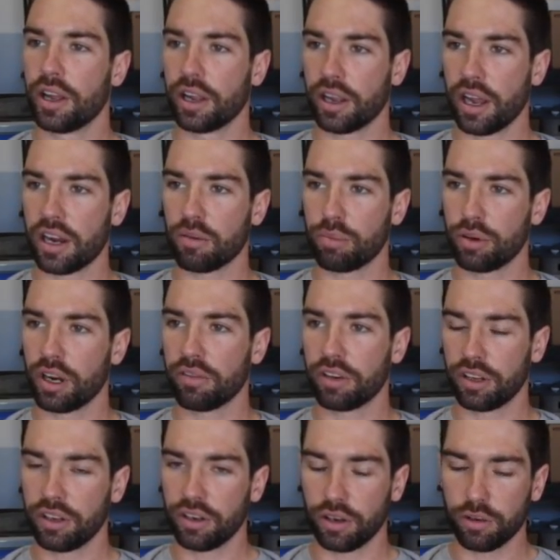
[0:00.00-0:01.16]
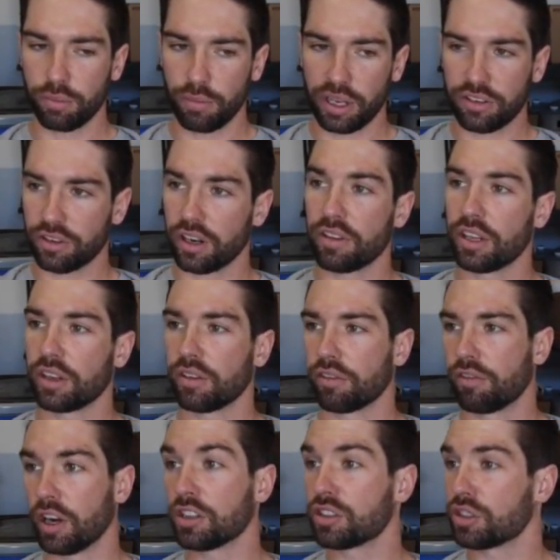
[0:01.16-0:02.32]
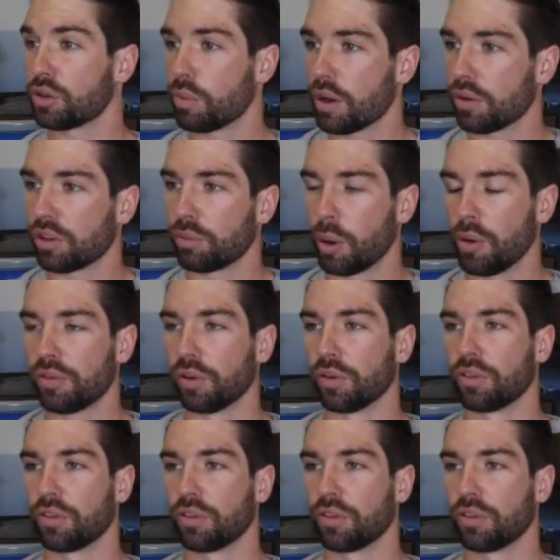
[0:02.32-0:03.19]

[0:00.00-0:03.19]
and kind of put everything, you know, make sure everything functioned the way it was supposed to.